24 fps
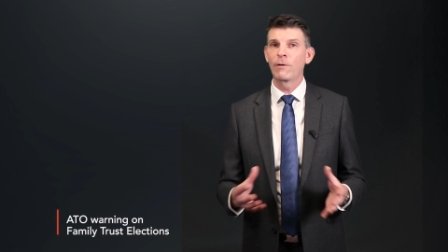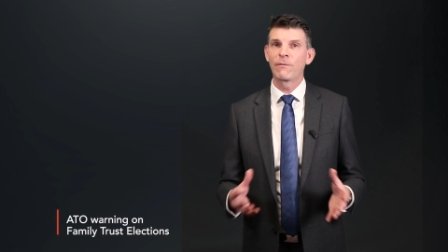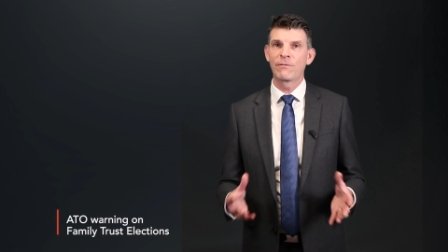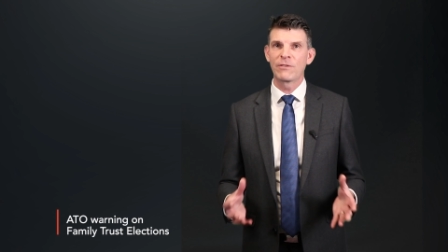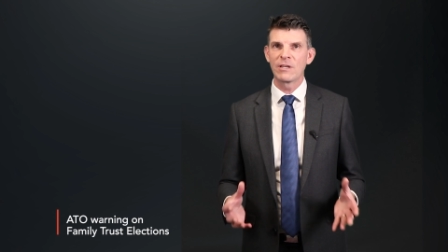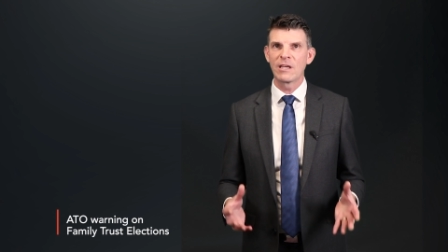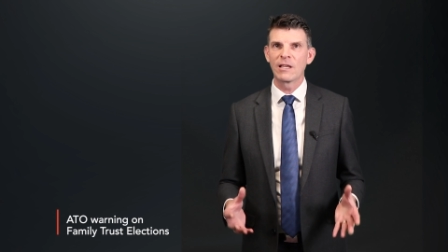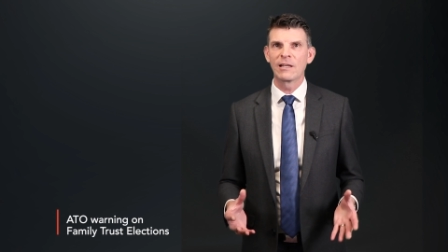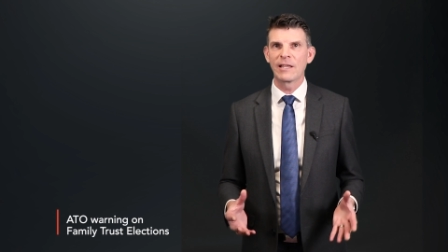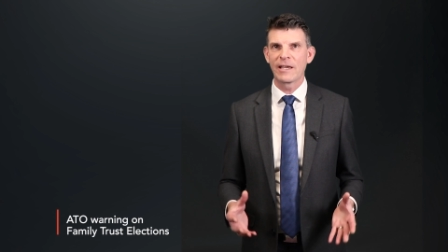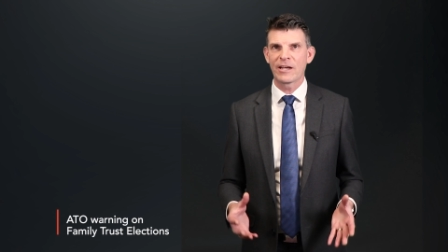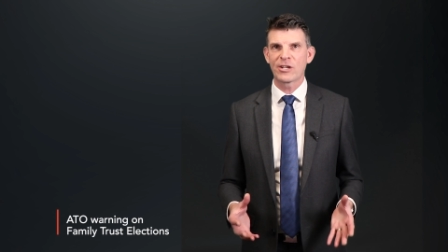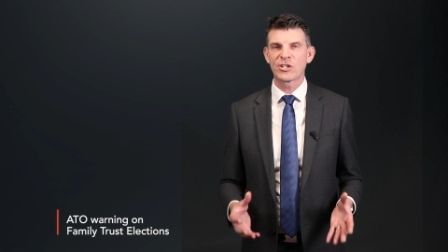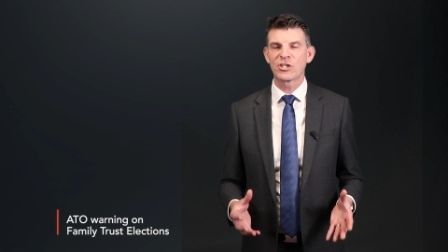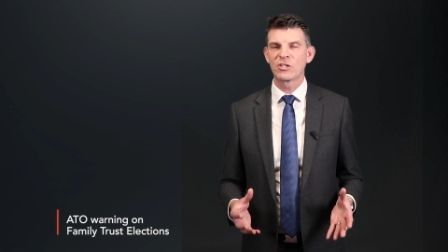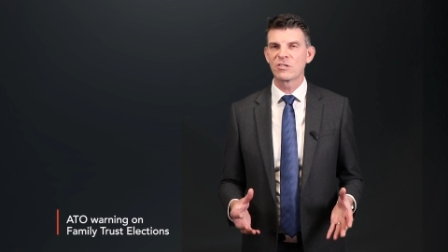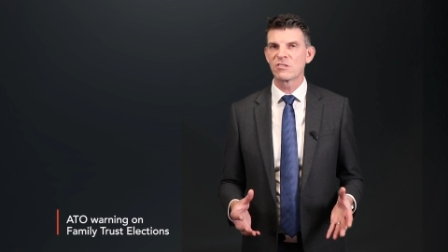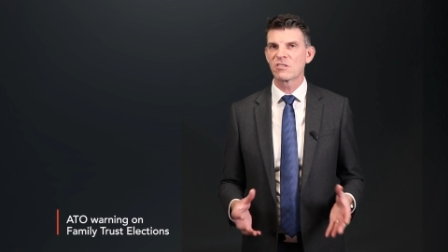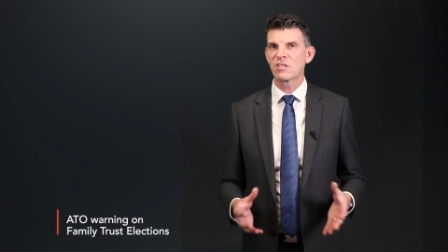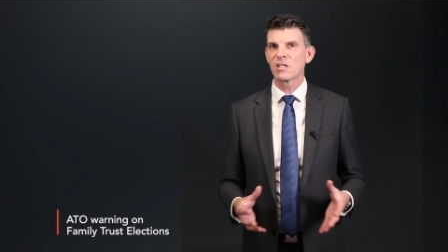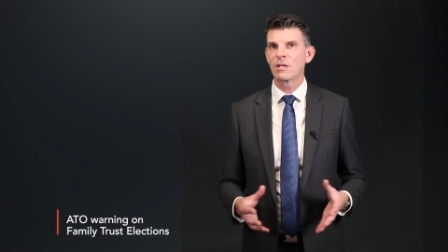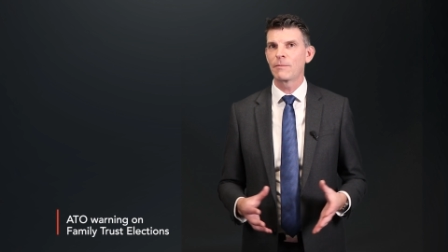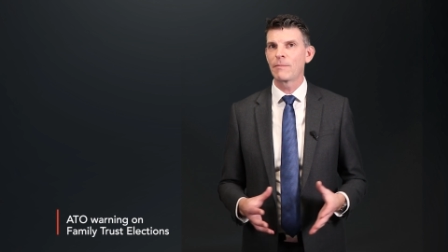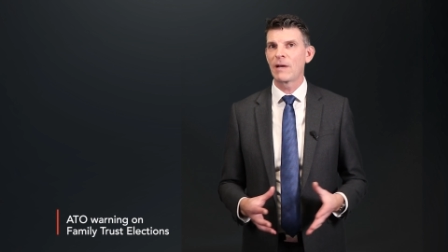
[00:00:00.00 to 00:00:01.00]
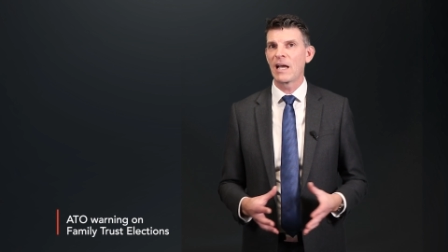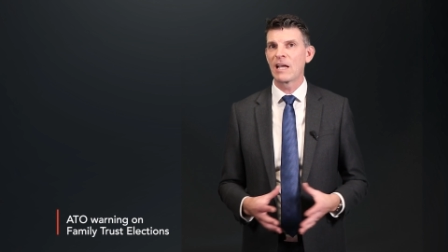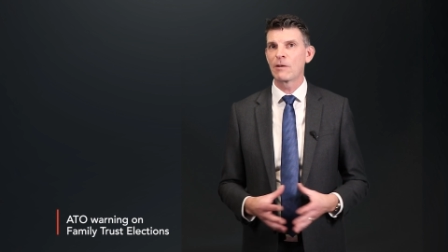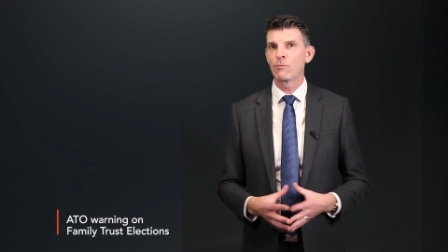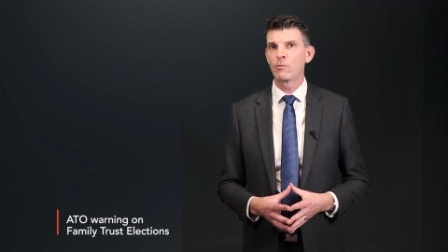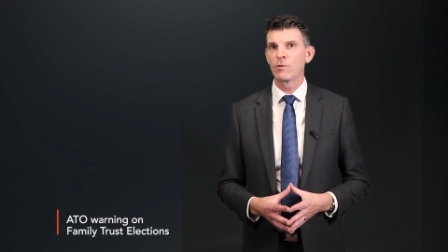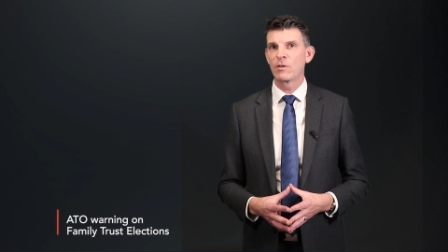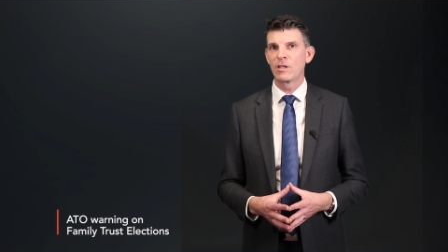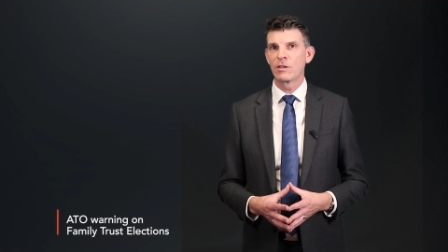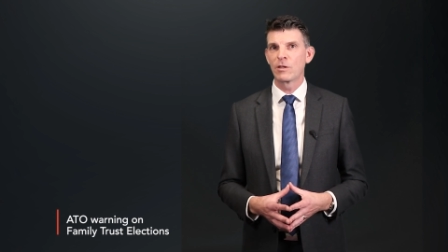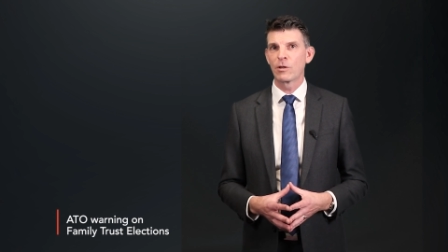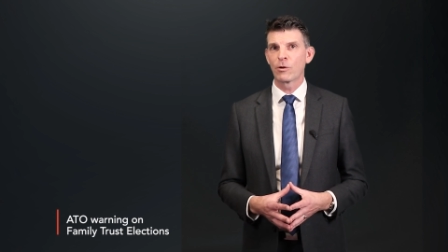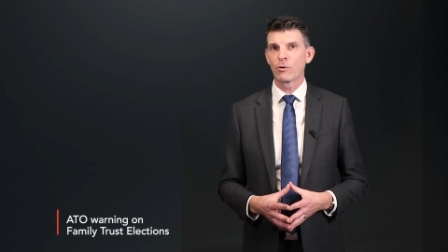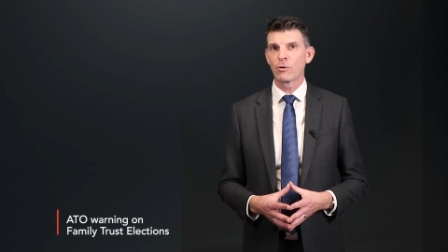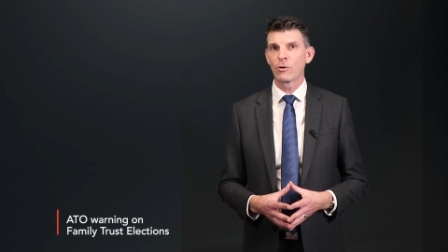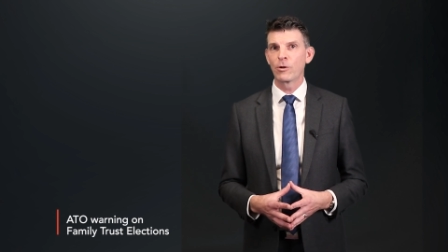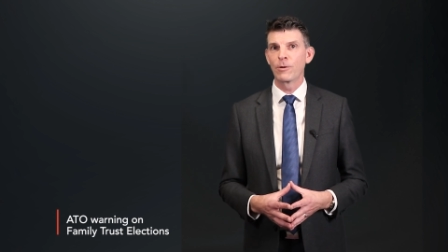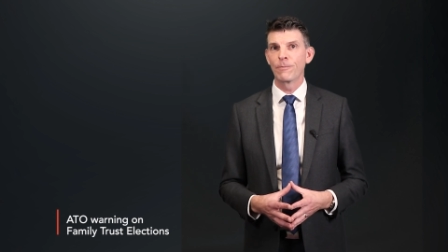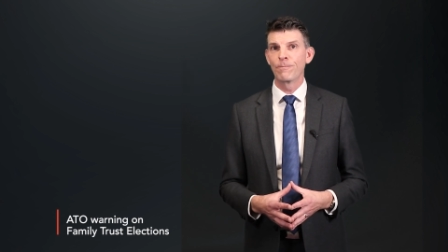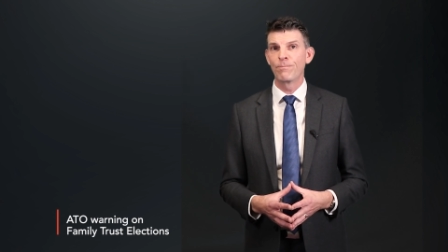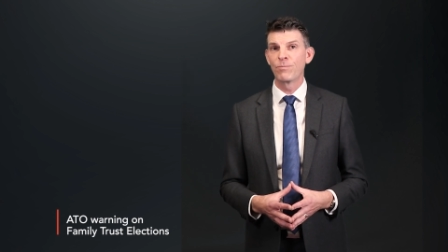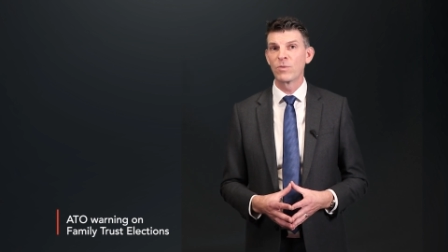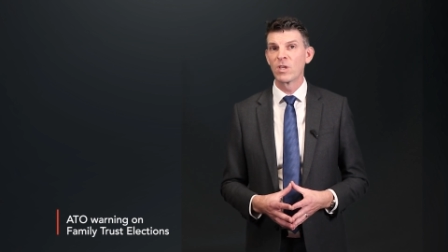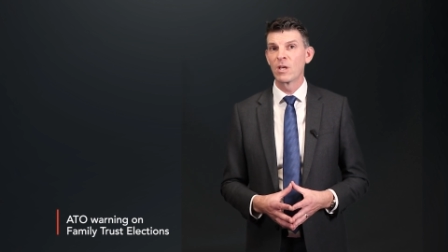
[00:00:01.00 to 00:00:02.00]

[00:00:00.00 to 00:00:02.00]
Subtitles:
of the elections that are made within the group.